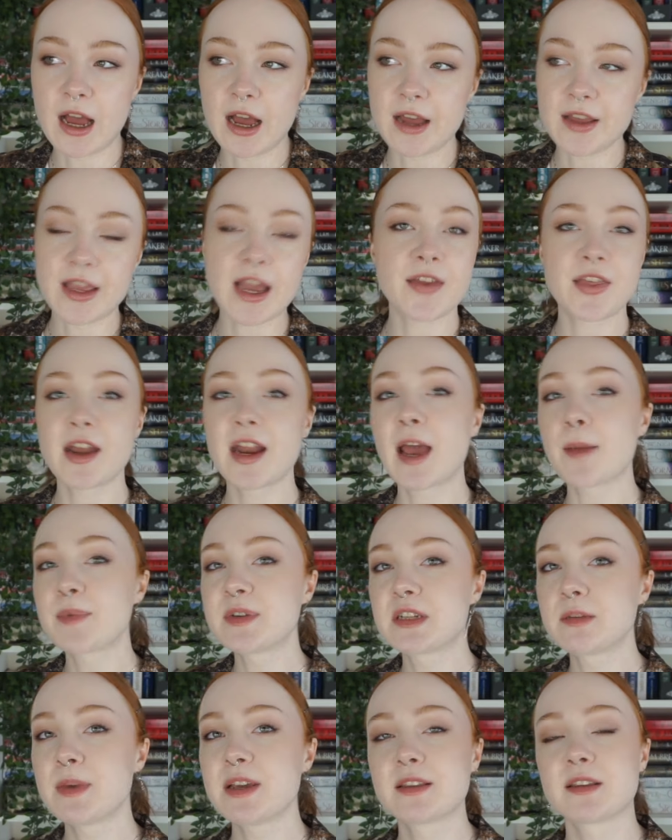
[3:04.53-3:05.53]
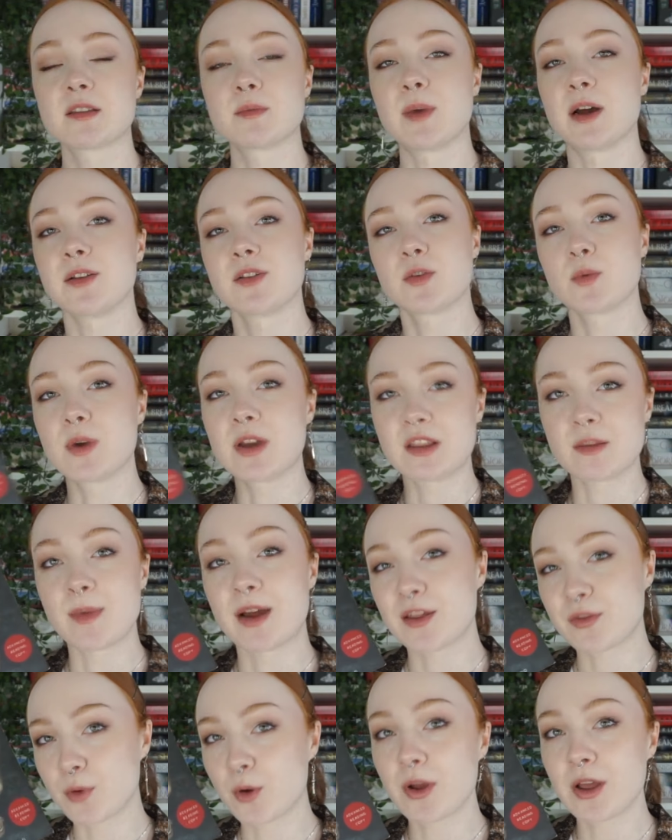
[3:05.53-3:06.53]
Yeah, that happened to me this month with My
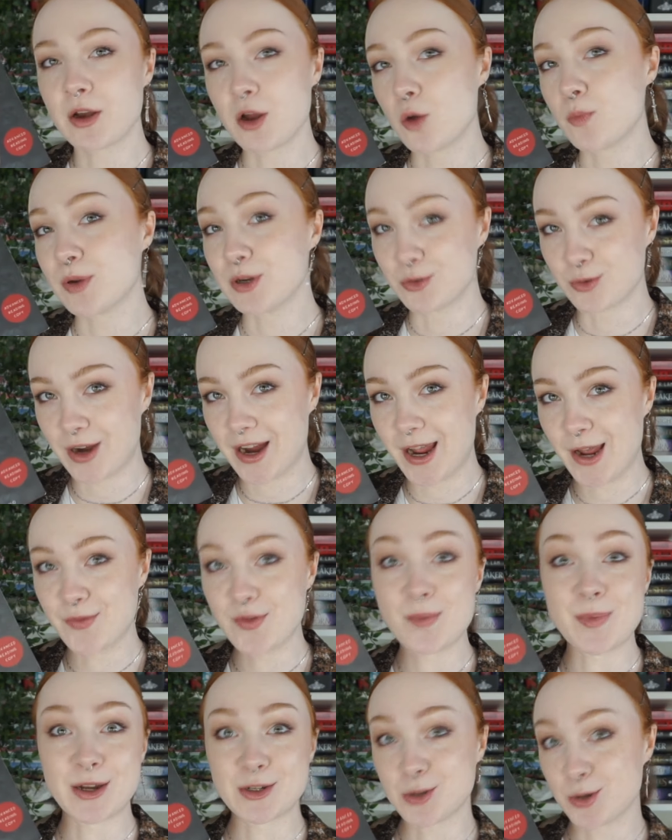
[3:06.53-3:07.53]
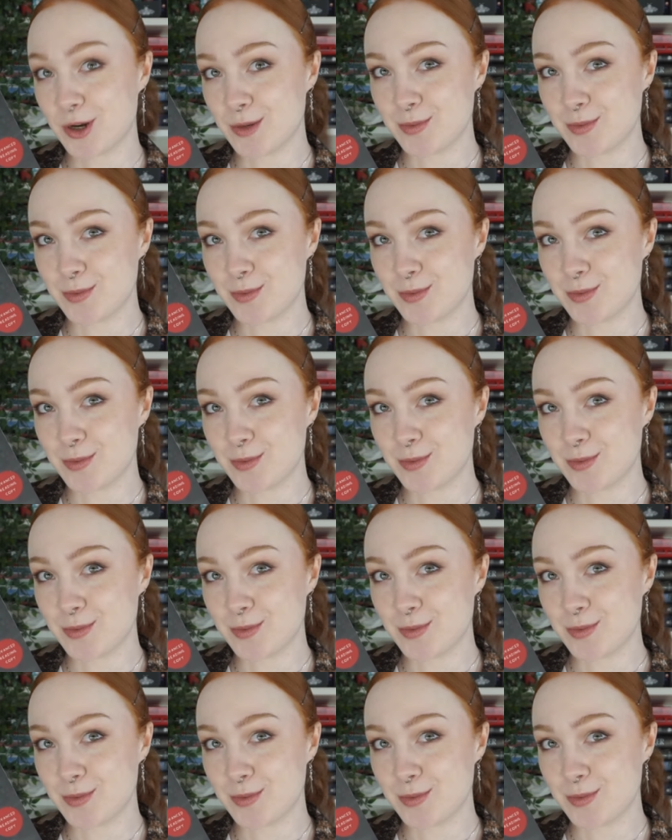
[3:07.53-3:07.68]
Throat and Open Grave by Tori